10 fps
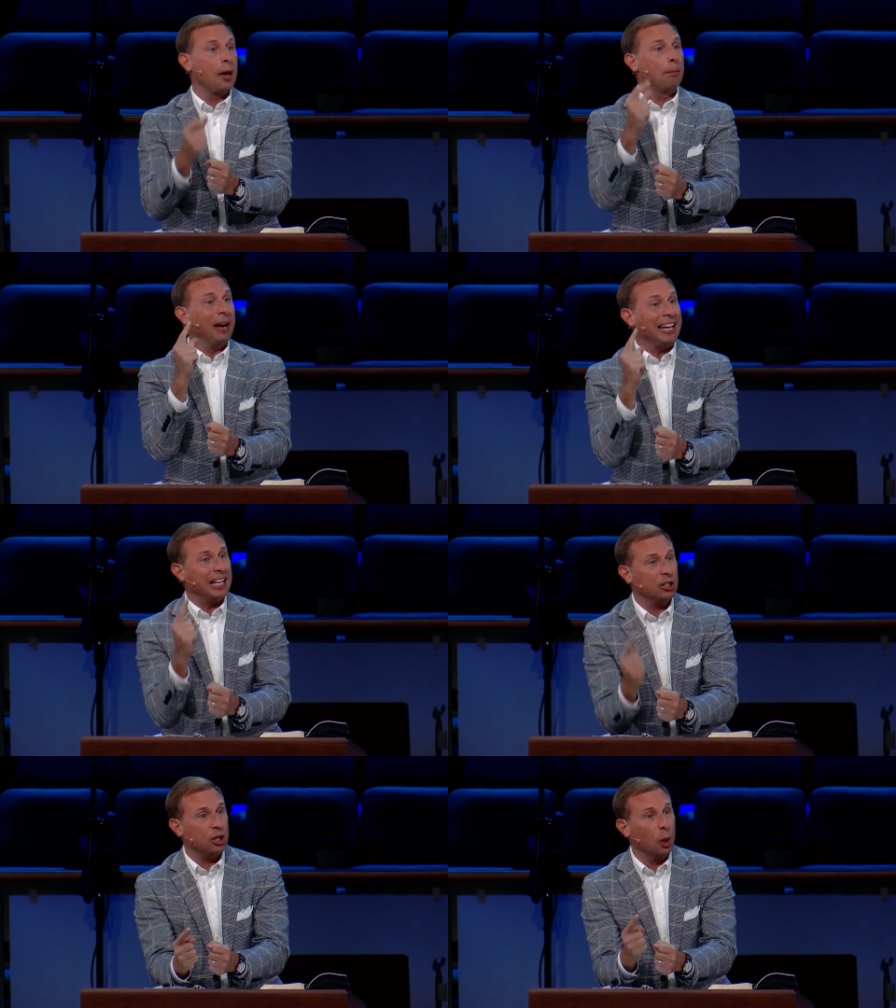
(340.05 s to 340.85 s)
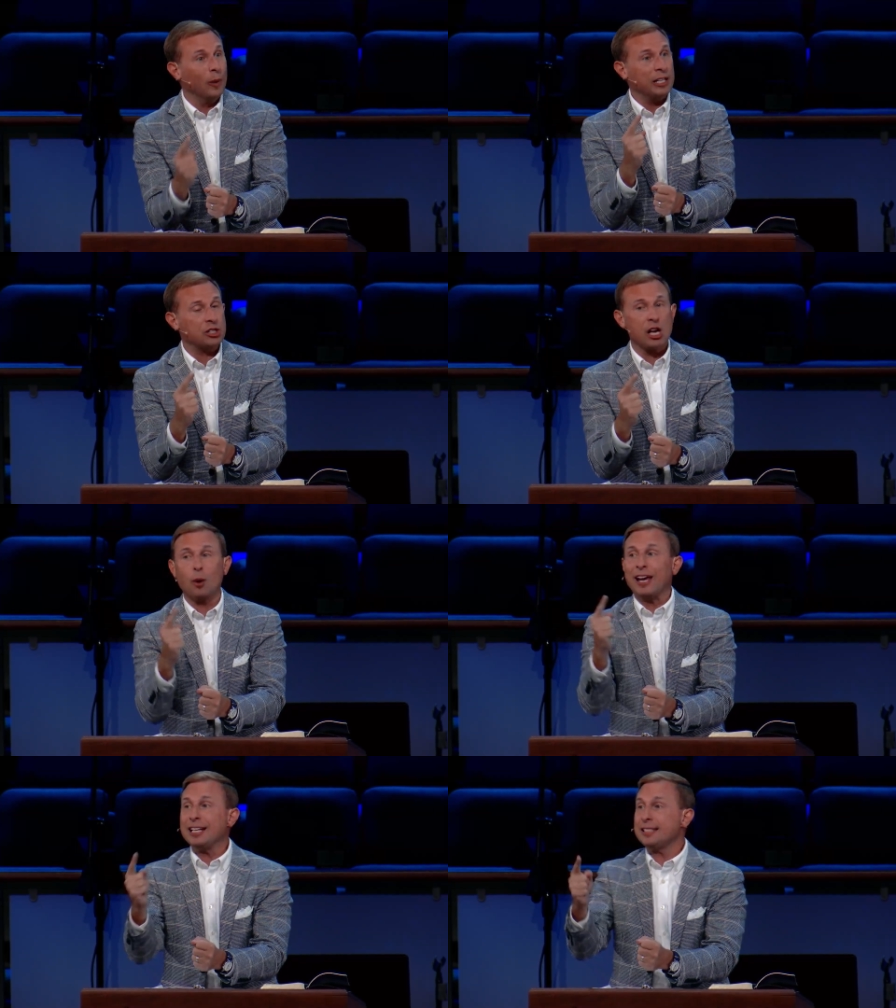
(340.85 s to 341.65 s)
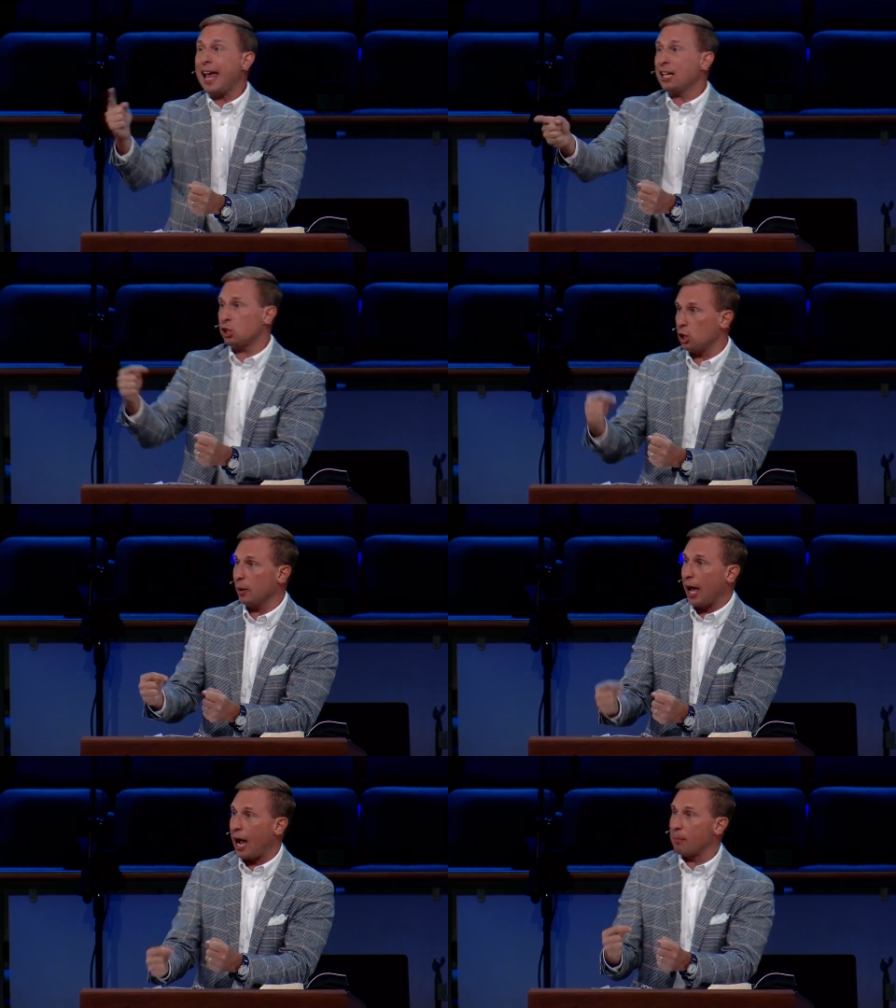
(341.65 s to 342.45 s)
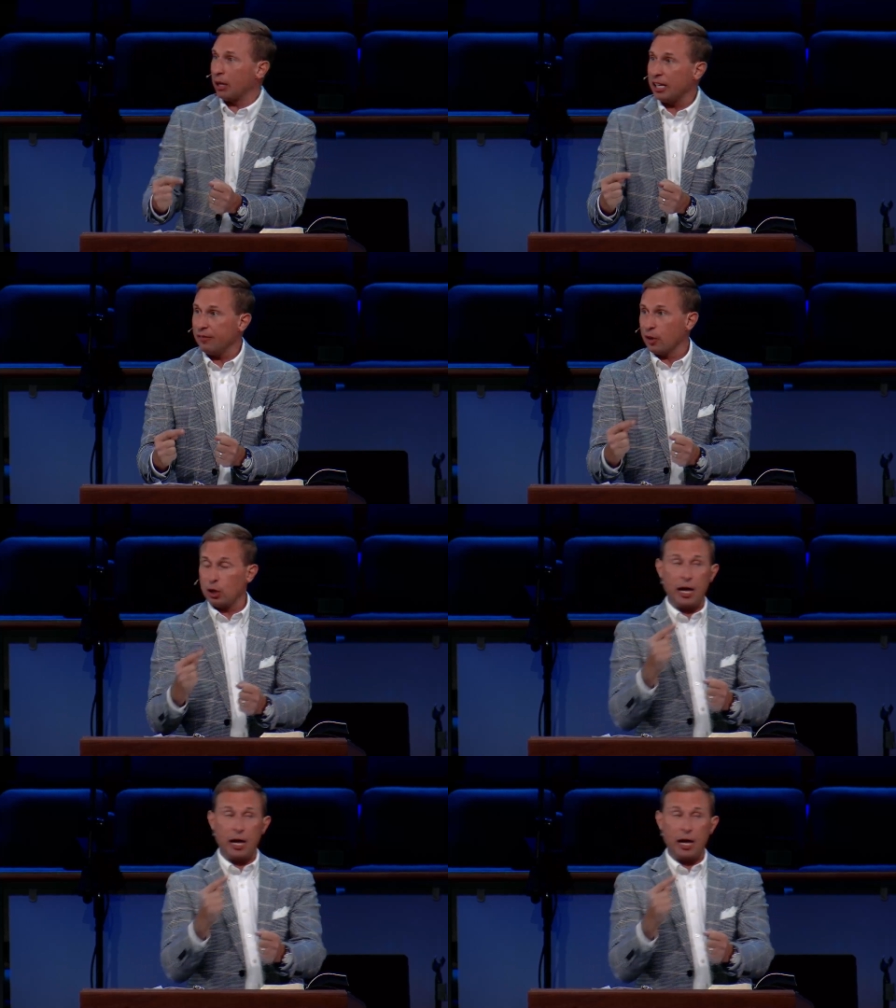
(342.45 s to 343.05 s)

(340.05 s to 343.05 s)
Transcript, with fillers: But in doing so, it takes you and I, believer,